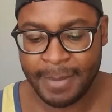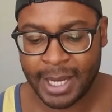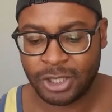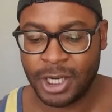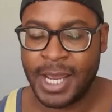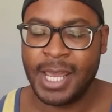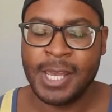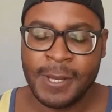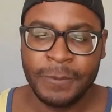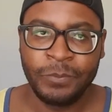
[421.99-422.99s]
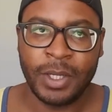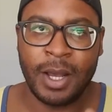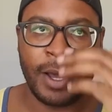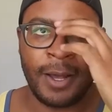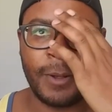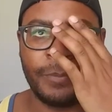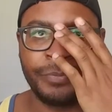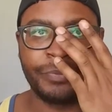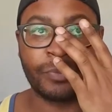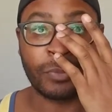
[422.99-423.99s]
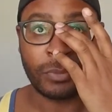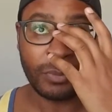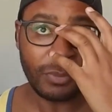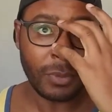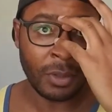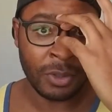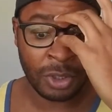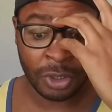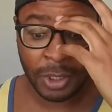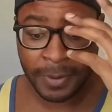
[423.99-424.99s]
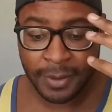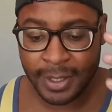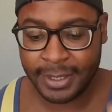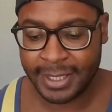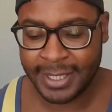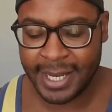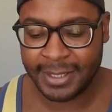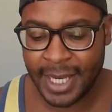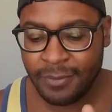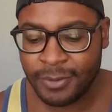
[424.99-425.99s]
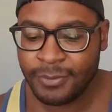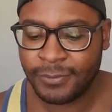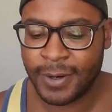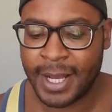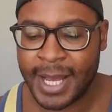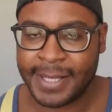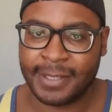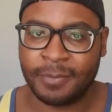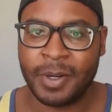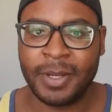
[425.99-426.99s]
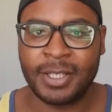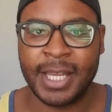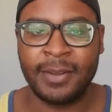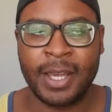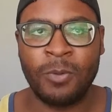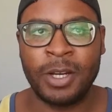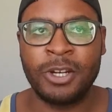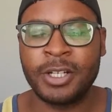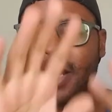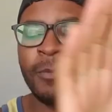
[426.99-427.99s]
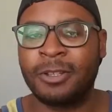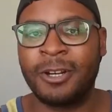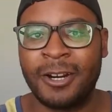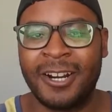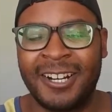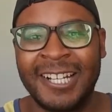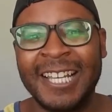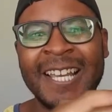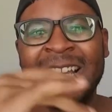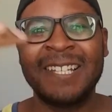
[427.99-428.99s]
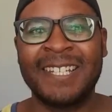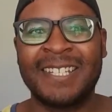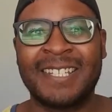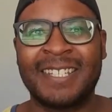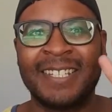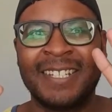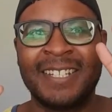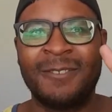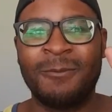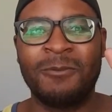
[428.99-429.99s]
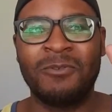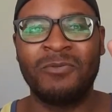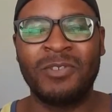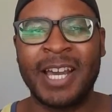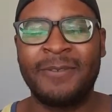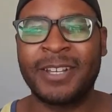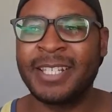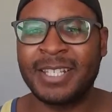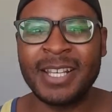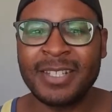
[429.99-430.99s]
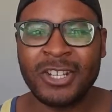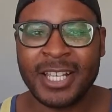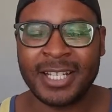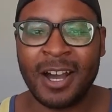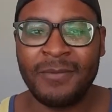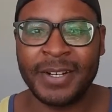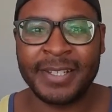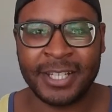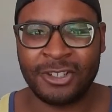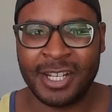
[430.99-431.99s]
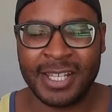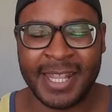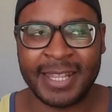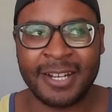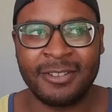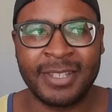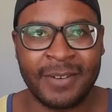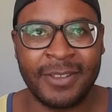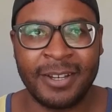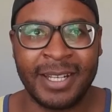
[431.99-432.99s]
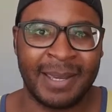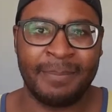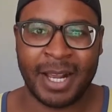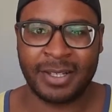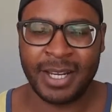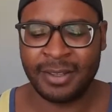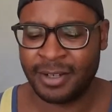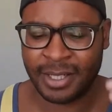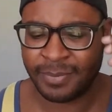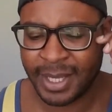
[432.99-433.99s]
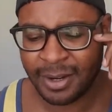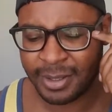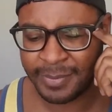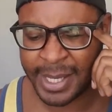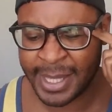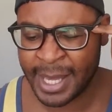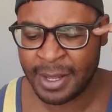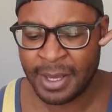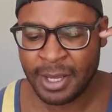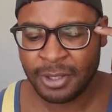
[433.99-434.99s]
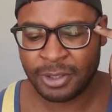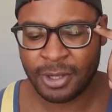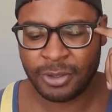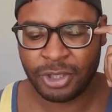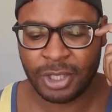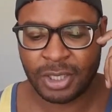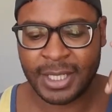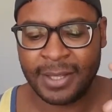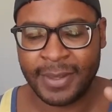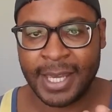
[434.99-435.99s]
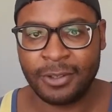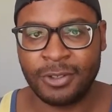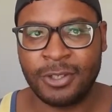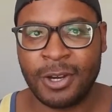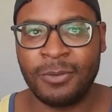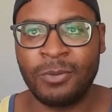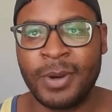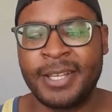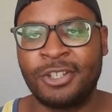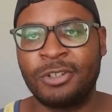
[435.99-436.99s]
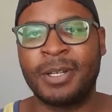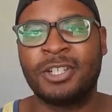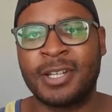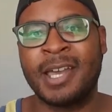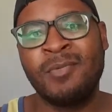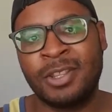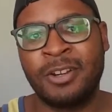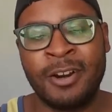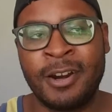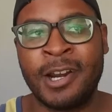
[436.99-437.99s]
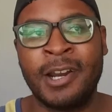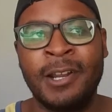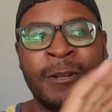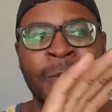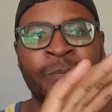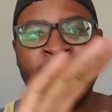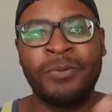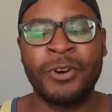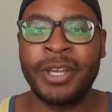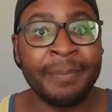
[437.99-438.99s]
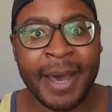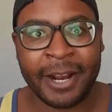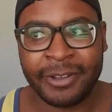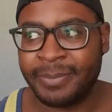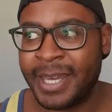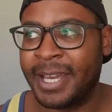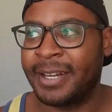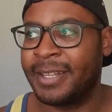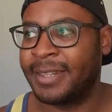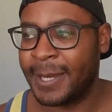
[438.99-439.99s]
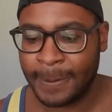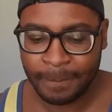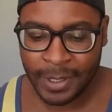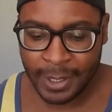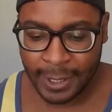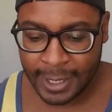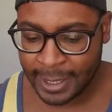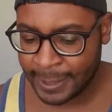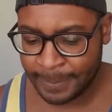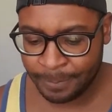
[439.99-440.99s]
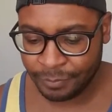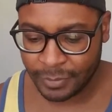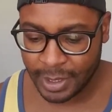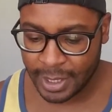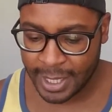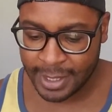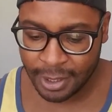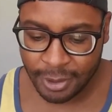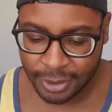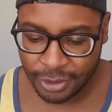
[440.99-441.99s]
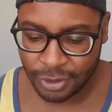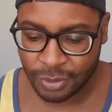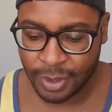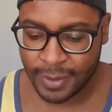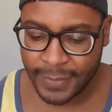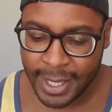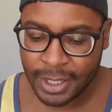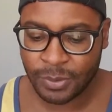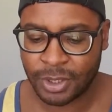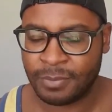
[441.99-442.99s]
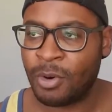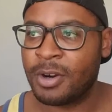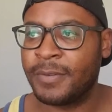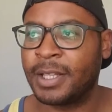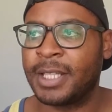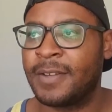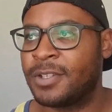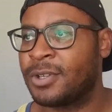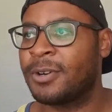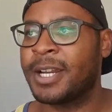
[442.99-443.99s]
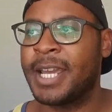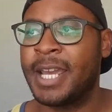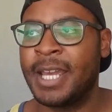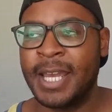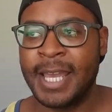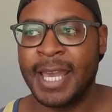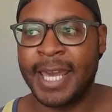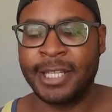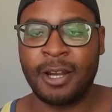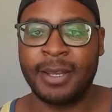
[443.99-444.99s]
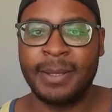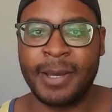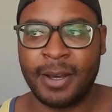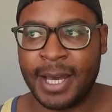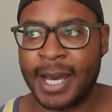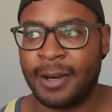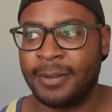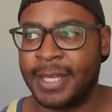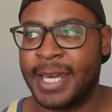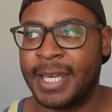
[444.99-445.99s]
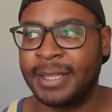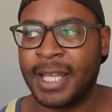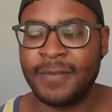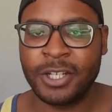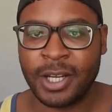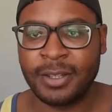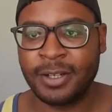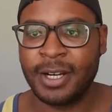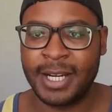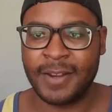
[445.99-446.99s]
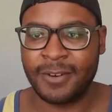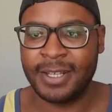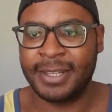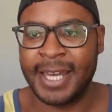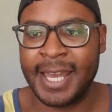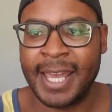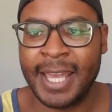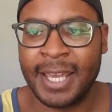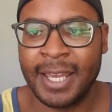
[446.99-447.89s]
J. So she's pretty much saying save room for us, pretty much saying like when you're done with her, just because it seems like she has confidence that they're definitely going to get back together or something like that. So she's just saying like, don't waste too much time with her before you get back with me, kind of thing. And then it goes into Story of Us, which is more of a love story and talking about how they love each other and everything.